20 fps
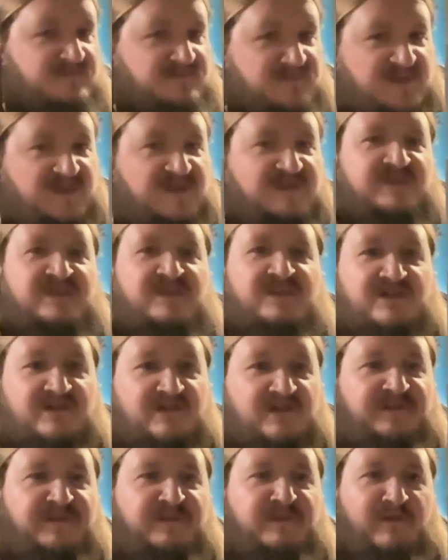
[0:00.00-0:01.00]
because
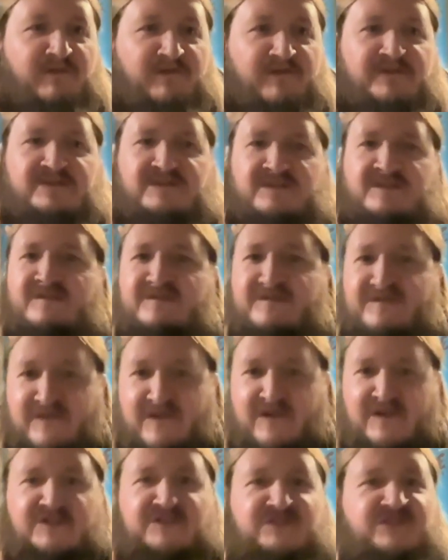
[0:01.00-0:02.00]
if you are into your
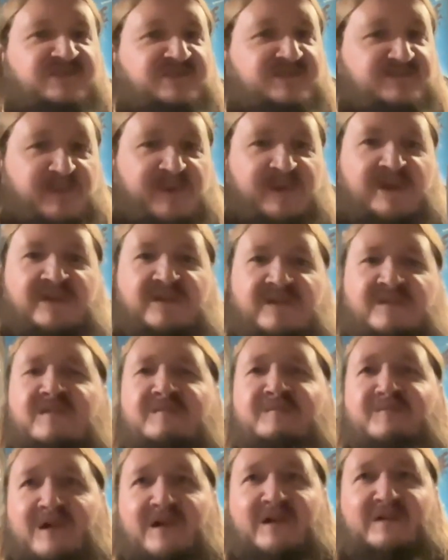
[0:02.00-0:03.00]
thrash, your speed, and your
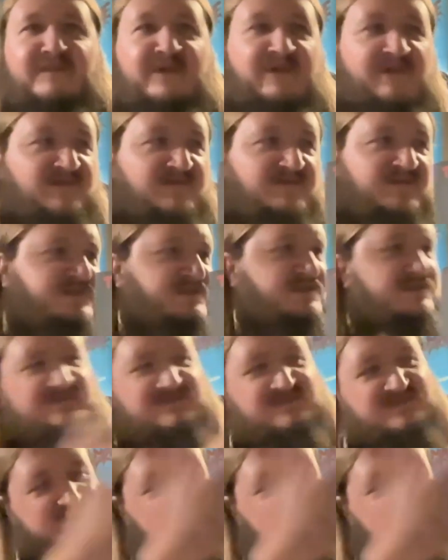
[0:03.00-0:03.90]
black metal, this is